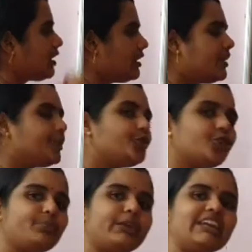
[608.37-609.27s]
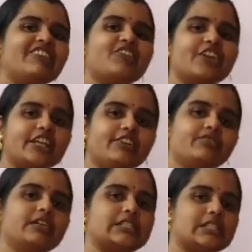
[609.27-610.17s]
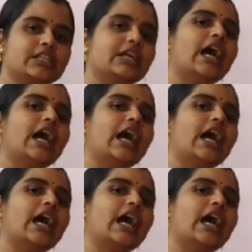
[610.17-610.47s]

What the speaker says: This should be written first,